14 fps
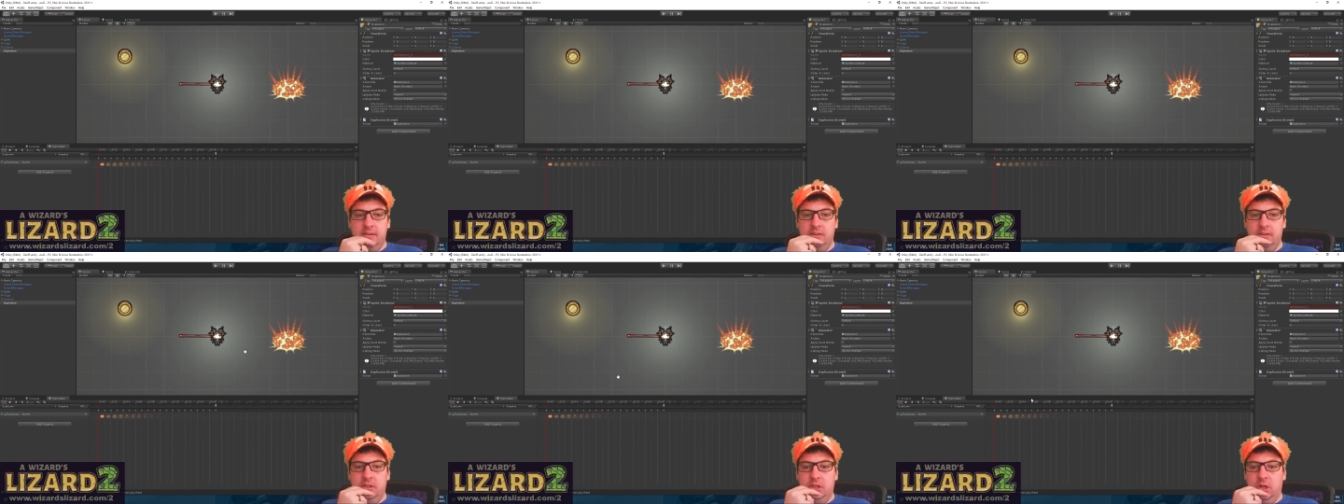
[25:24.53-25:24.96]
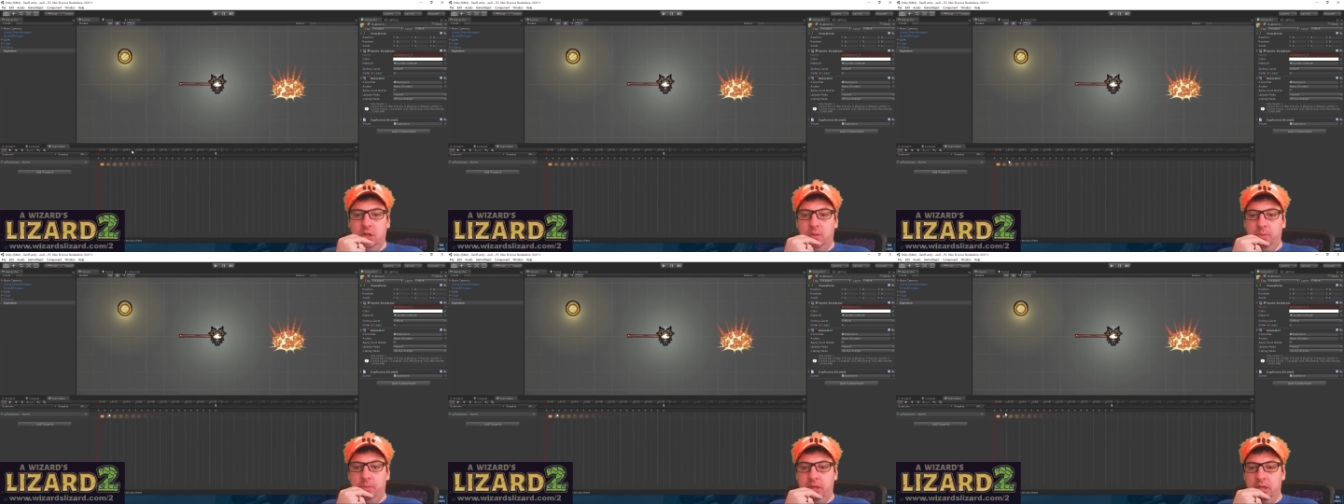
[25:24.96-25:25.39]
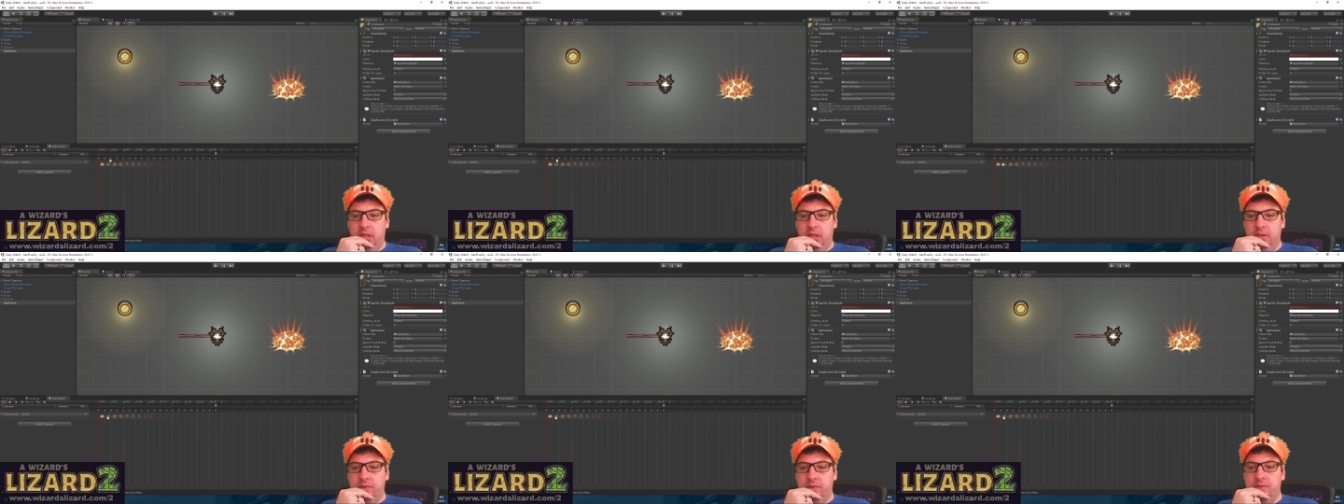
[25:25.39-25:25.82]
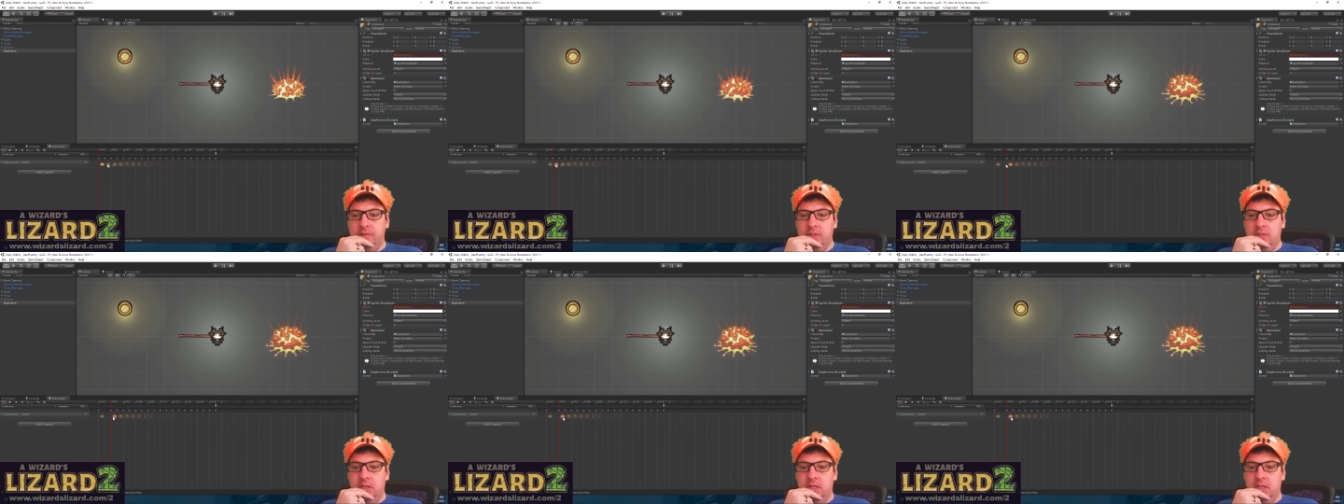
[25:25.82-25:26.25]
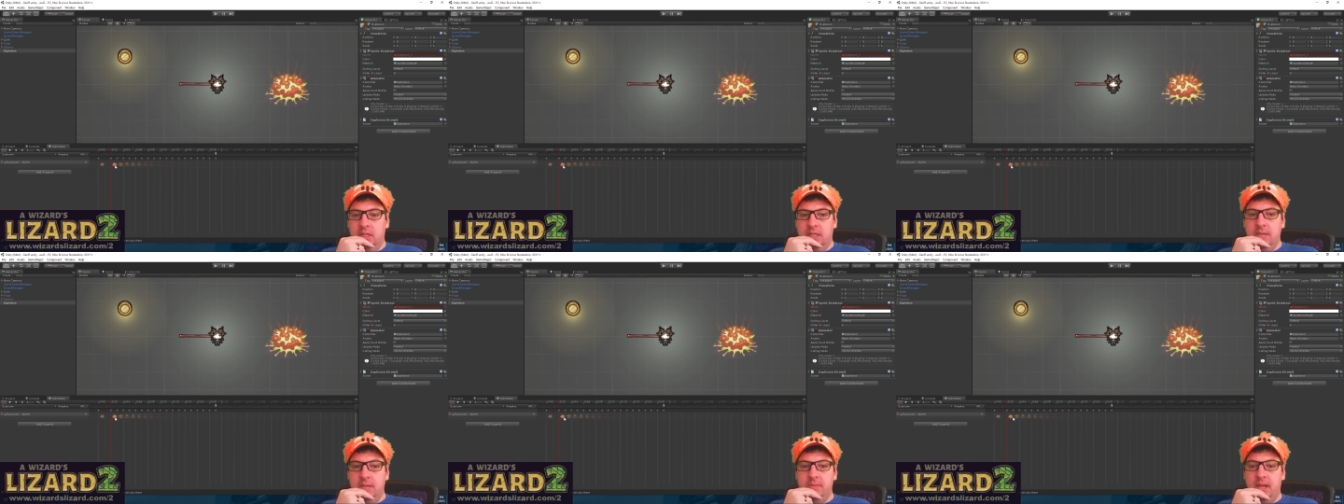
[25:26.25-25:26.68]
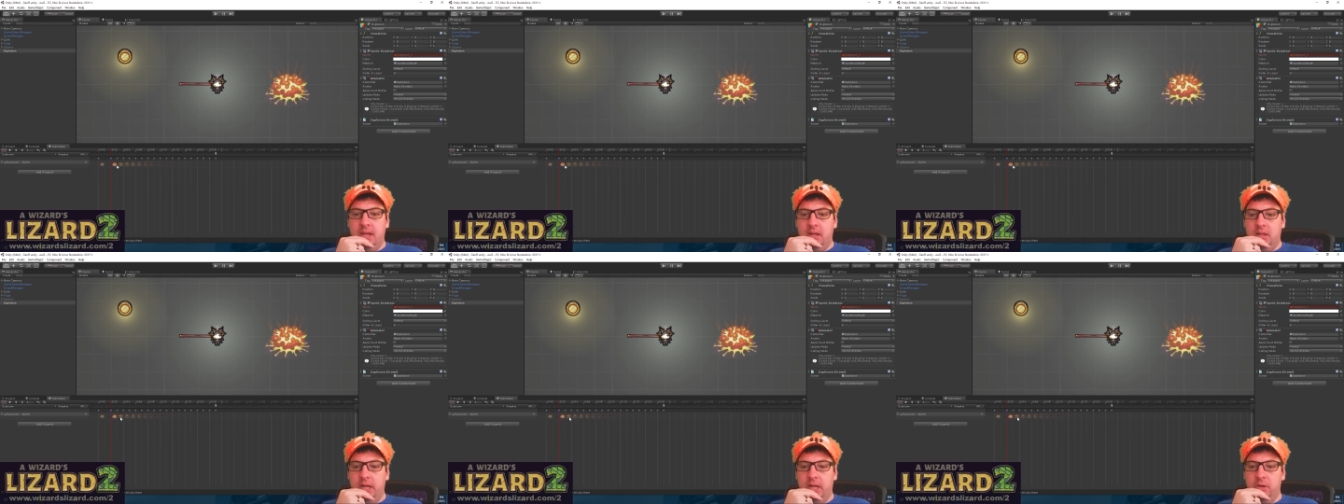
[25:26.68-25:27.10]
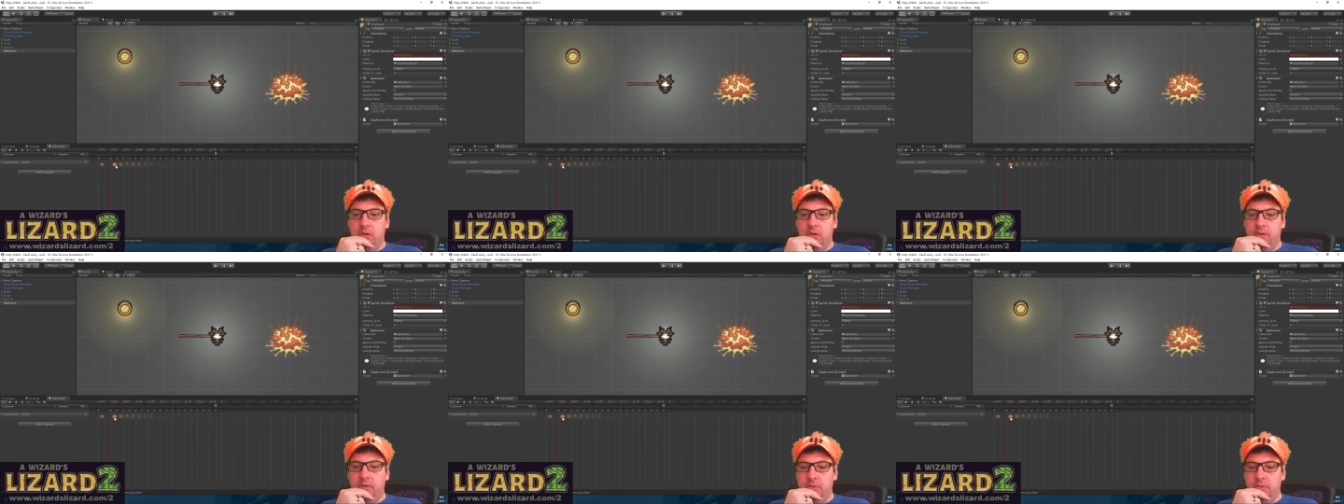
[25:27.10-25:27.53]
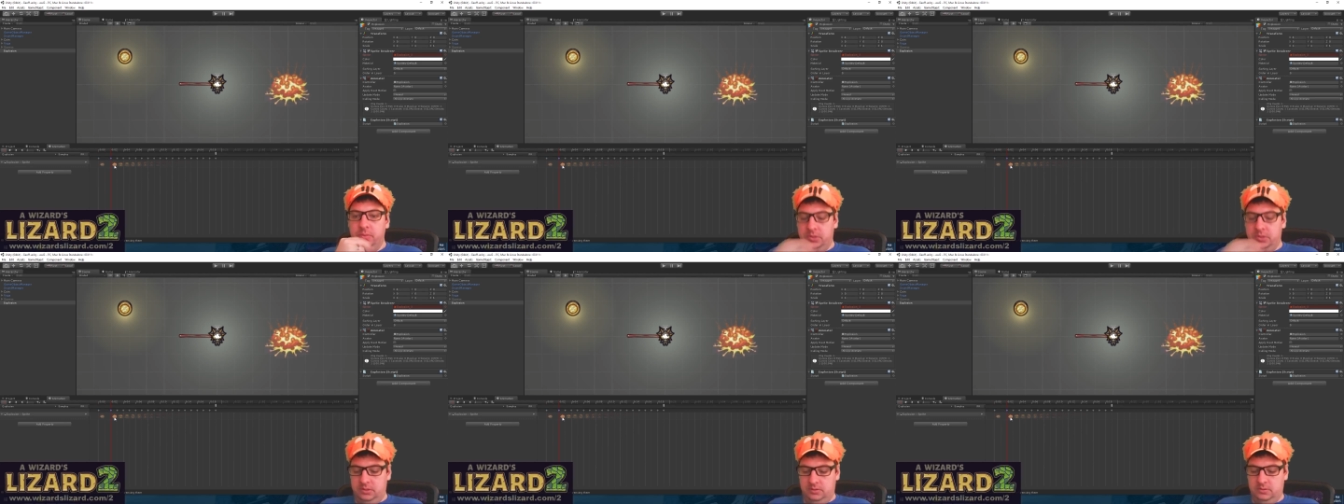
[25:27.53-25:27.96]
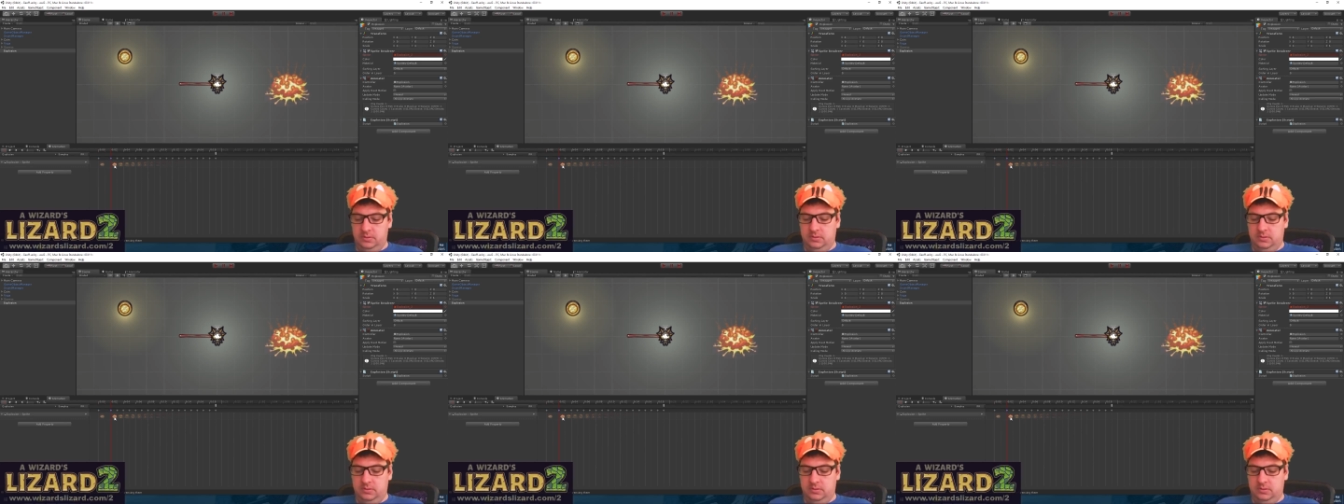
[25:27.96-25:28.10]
I'm gonna keep that collider around. Oops,